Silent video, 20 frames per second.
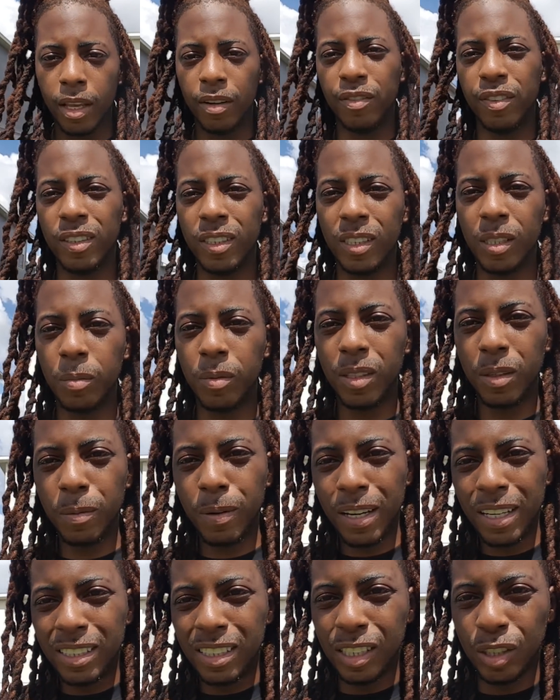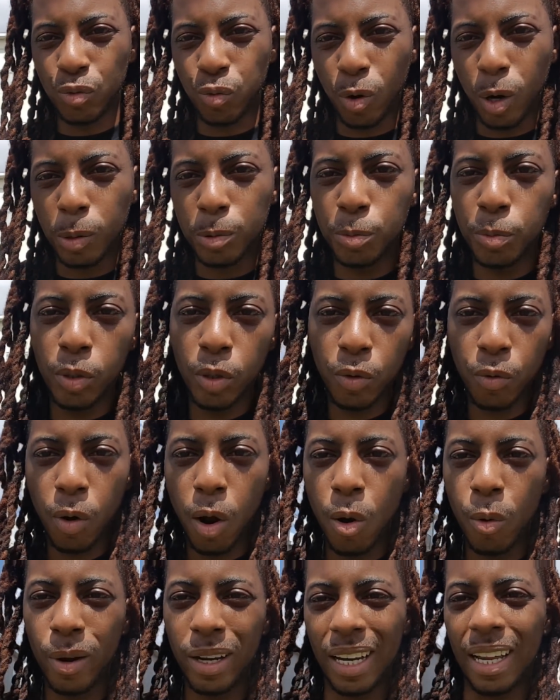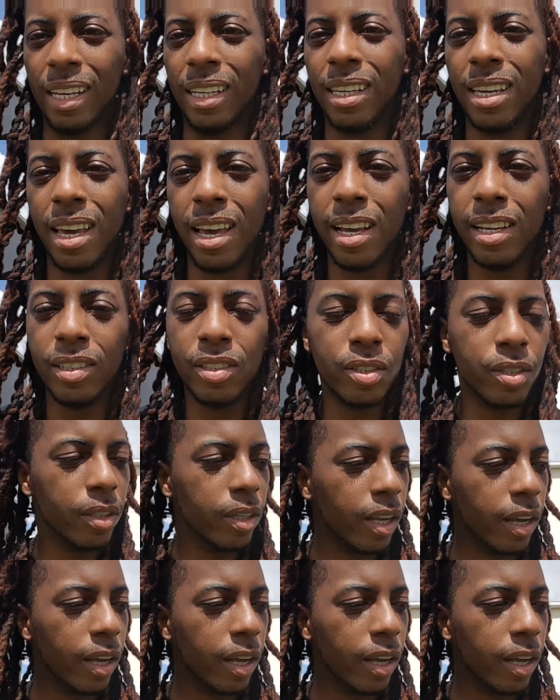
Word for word: for something about it, it just rubs me the wrong way, like cancer.